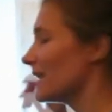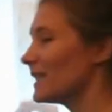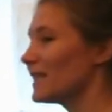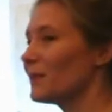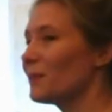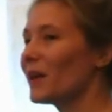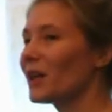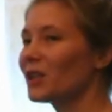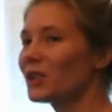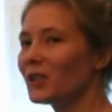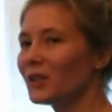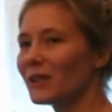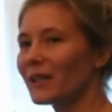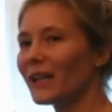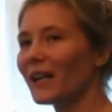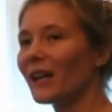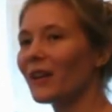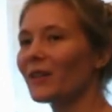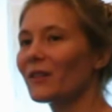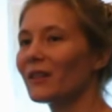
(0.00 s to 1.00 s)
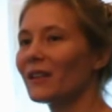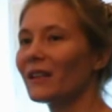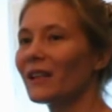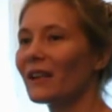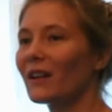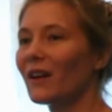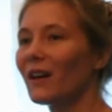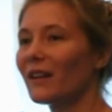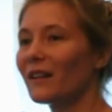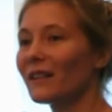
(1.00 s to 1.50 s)
a special gallery.
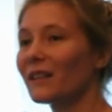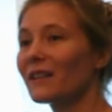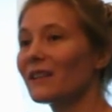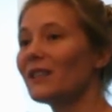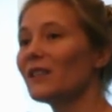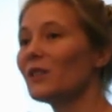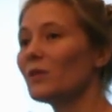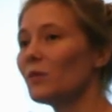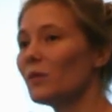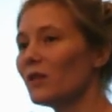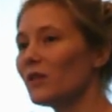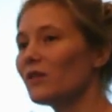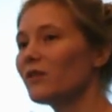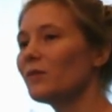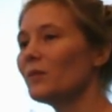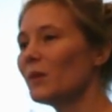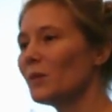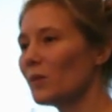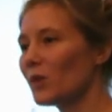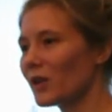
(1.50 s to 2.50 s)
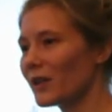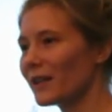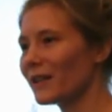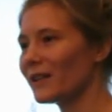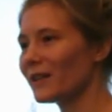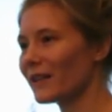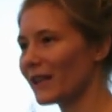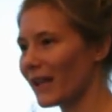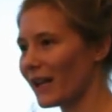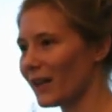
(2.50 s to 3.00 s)
They called it the DeWolf
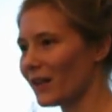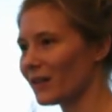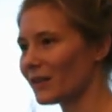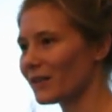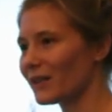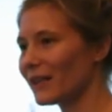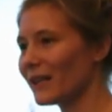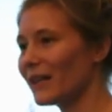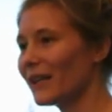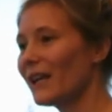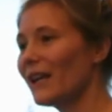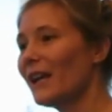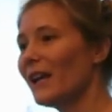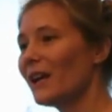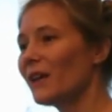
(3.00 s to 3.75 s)
Memorial Gallery.